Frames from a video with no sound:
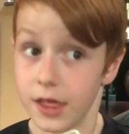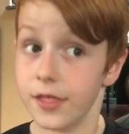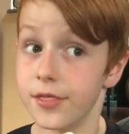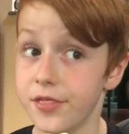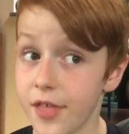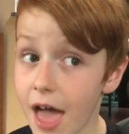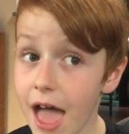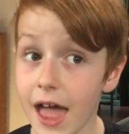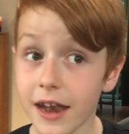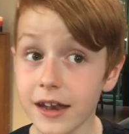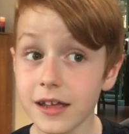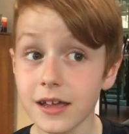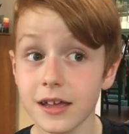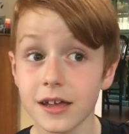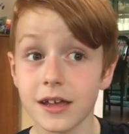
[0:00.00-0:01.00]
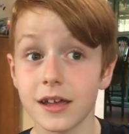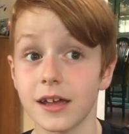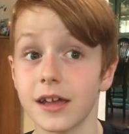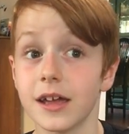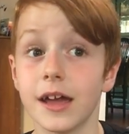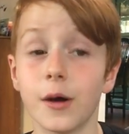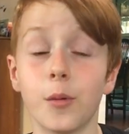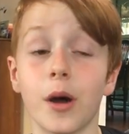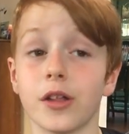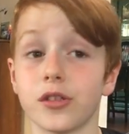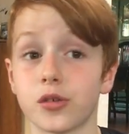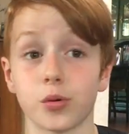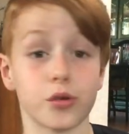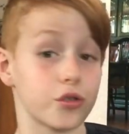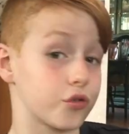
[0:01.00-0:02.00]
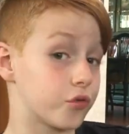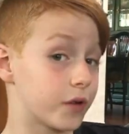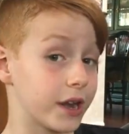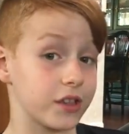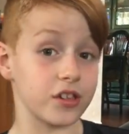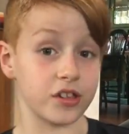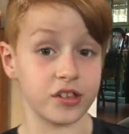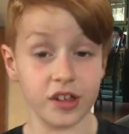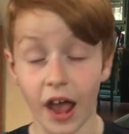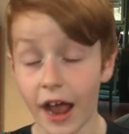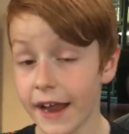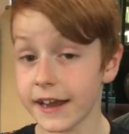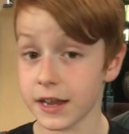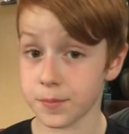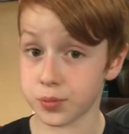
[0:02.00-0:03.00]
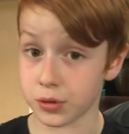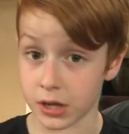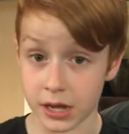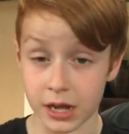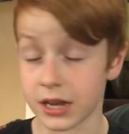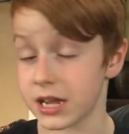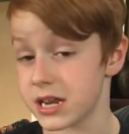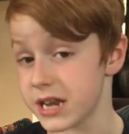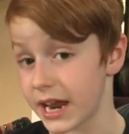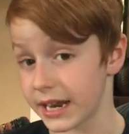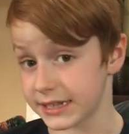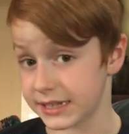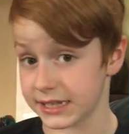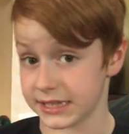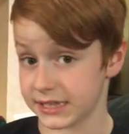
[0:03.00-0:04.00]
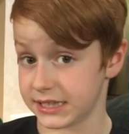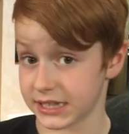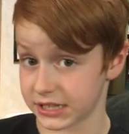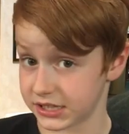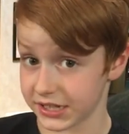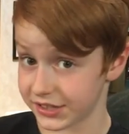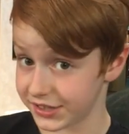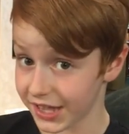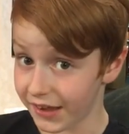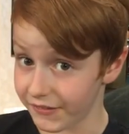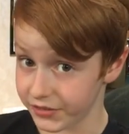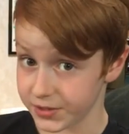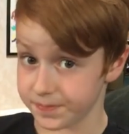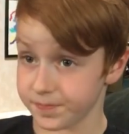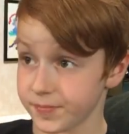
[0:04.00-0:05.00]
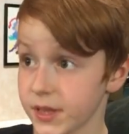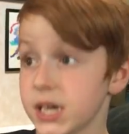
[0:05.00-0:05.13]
Then it went to his Great Society plan in 1967.